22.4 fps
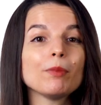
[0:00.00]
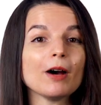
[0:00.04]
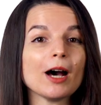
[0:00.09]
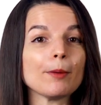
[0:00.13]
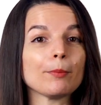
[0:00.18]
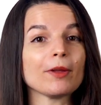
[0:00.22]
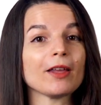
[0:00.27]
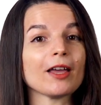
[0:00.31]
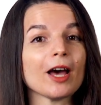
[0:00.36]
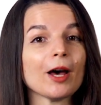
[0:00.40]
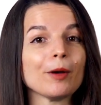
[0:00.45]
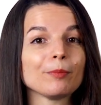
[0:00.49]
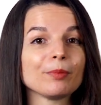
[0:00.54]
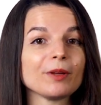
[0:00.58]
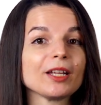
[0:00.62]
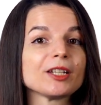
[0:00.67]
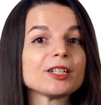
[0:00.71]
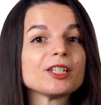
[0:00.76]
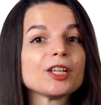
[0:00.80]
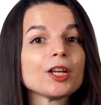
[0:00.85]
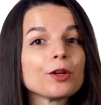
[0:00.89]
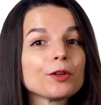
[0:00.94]
popping up
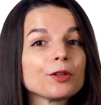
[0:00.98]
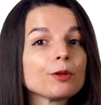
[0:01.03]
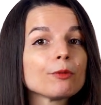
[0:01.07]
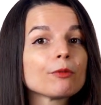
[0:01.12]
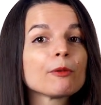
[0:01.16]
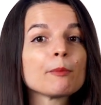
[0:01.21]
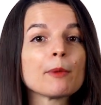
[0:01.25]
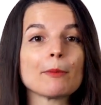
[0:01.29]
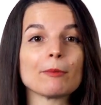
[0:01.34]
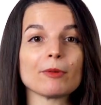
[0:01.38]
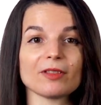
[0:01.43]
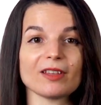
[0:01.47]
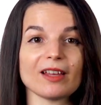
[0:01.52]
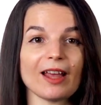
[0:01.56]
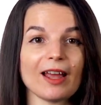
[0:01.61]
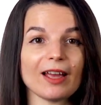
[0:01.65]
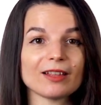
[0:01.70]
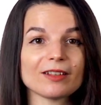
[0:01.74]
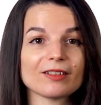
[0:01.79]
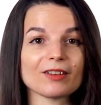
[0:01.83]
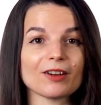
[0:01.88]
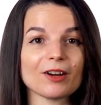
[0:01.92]
until you remember the
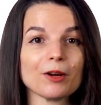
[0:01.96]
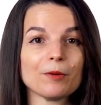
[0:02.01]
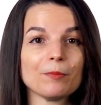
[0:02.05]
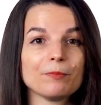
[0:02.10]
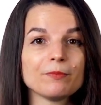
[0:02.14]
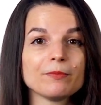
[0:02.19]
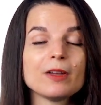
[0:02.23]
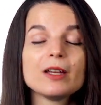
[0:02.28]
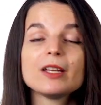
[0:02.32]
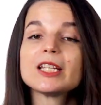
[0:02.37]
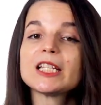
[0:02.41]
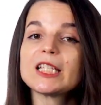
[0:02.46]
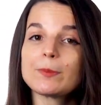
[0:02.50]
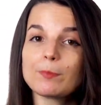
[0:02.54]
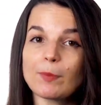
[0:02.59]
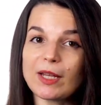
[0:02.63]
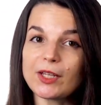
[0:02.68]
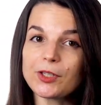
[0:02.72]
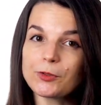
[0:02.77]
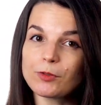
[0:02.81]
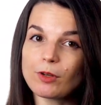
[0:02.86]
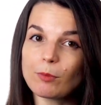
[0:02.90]
answer.
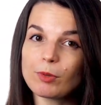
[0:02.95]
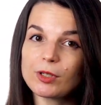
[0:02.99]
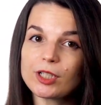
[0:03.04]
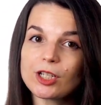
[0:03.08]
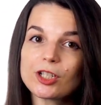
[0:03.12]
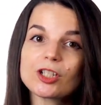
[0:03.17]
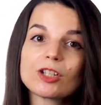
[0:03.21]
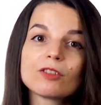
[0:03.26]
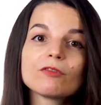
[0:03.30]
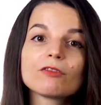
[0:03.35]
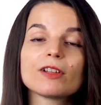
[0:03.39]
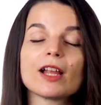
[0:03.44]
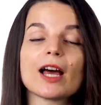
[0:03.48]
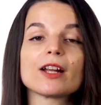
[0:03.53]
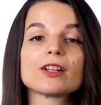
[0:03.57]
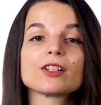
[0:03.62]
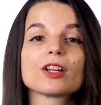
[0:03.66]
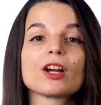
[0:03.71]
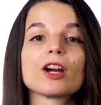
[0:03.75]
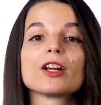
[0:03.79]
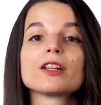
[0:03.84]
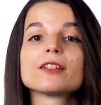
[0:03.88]
Spaced repetition
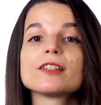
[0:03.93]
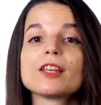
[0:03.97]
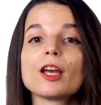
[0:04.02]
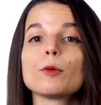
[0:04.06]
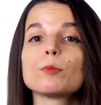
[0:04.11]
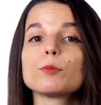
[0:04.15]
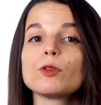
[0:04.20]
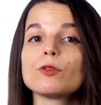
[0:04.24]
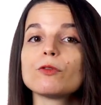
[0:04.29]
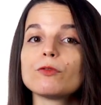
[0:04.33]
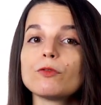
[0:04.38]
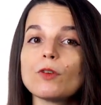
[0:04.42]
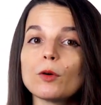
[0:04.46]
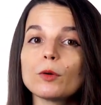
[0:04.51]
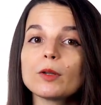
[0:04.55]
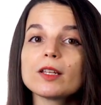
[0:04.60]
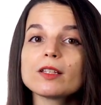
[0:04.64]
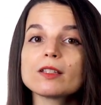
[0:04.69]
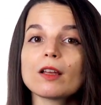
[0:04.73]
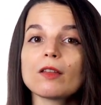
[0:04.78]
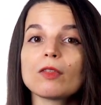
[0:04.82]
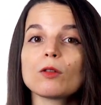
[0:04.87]
flashcards help you
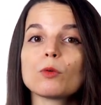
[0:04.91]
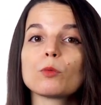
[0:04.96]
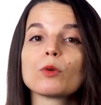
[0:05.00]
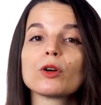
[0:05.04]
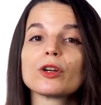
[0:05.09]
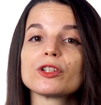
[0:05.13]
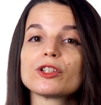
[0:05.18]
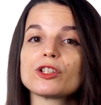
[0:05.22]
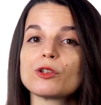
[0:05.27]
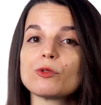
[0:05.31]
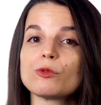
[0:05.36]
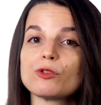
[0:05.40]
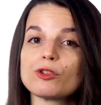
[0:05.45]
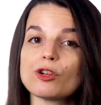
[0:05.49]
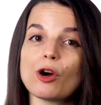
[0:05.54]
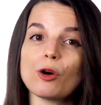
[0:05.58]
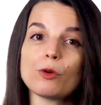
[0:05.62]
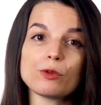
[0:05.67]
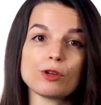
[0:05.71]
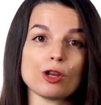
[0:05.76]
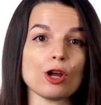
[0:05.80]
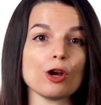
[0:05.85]
focus on the words you
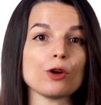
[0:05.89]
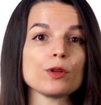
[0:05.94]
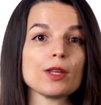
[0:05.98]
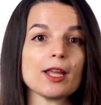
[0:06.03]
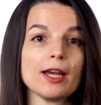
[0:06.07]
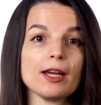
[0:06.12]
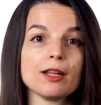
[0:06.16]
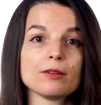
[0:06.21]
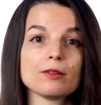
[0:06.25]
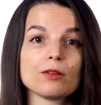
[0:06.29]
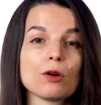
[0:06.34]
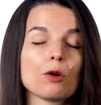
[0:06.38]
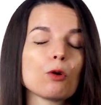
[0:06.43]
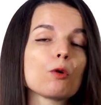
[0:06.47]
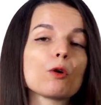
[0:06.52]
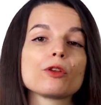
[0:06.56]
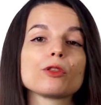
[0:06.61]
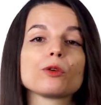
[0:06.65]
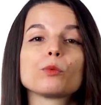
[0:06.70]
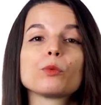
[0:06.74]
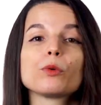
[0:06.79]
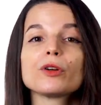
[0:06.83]
don't know yet,
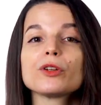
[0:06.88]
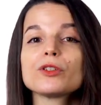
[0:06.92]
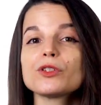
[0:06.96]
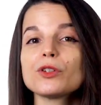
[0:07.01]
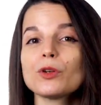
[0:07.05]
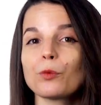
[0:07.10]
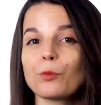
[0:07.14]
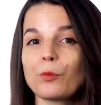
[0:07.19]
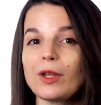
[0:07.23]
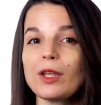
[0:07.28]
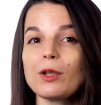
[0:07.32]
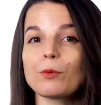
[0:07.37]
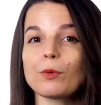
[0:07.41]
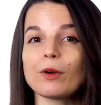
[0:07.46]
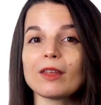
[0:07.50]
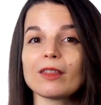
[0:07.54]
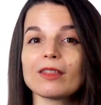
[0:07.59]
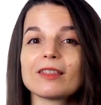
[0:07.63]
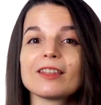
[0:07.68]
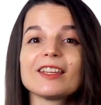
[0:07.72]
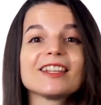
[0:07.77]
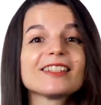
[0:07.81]
or the words you're weak
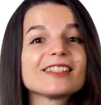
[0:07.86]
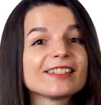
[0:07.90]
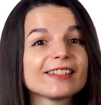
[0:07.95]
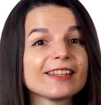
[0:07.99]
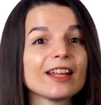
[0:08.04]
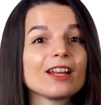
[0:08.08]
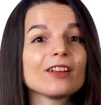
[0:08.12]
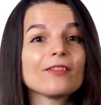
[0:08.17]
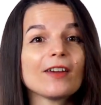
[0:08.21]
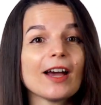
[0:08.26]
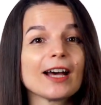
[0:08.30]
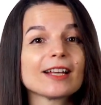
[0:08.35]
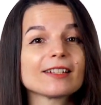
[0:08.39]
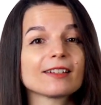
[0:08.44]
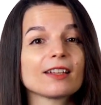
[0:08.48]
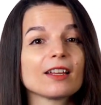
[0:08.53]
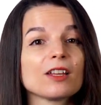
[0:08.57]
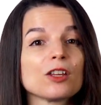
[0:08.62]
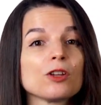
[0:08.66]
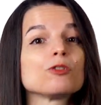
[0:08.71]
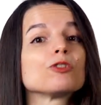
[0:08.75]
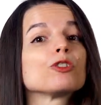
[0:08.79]
with, instead of
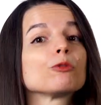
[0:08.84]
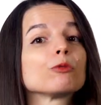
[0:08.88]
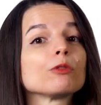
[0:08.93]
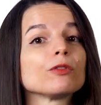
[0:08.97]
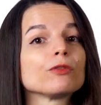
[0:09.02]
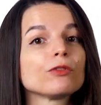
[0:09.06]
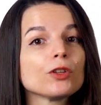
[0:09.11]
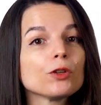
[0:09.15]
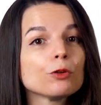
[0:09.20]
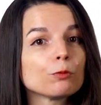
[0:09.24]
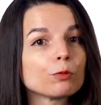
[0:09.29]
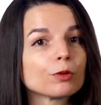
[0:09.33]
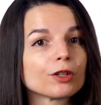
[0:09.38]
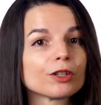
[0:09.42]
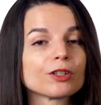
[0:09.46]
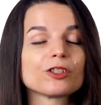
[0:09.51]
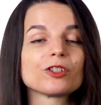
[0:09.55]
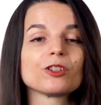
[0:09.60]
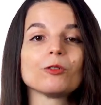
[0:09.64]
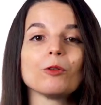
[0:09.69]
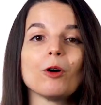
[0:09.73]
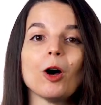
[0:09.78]
asking you to review
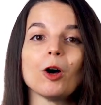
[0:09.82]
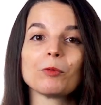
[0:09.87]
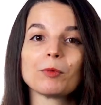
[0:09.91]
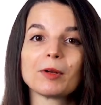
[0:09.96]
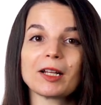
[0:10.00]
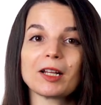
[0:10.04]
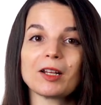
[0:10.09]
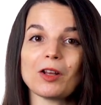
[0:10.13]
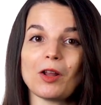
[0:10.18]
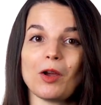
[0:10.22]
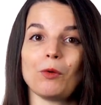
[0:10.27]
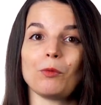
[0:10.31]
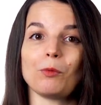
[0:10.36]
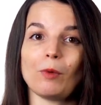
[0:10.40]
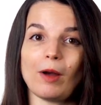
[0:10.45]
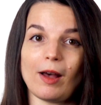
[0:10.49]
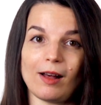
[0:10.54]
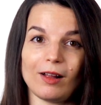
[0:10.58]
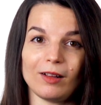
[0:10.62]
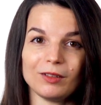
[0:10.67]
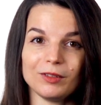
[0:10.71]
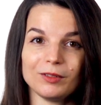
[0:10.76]
words you already know
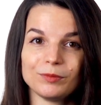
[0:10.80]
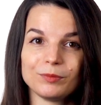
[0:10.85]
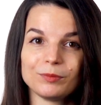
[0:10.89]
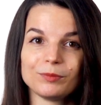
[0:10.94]
well.